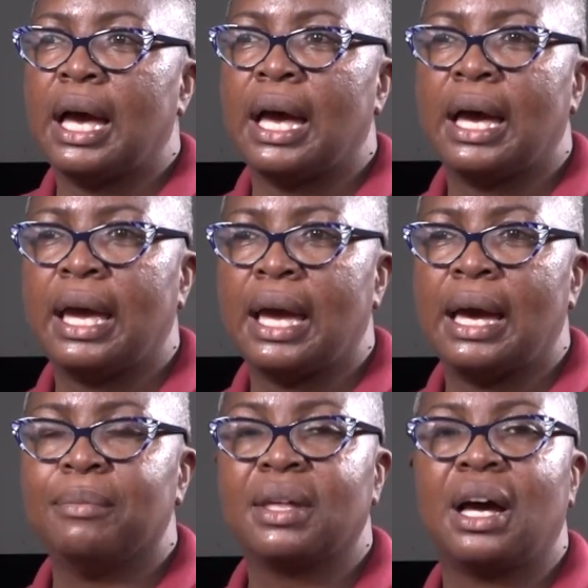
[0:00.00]
I
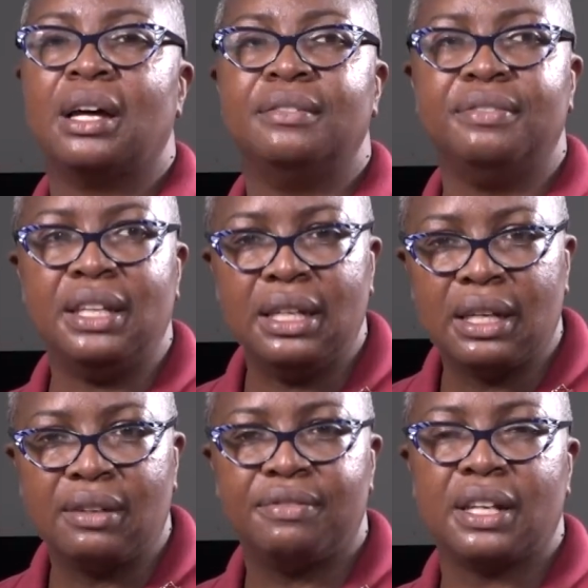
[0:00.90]
am the
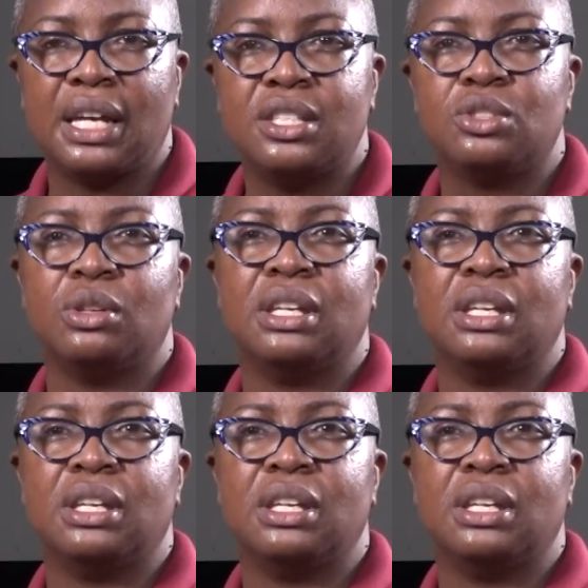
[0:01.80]
convener for the NCU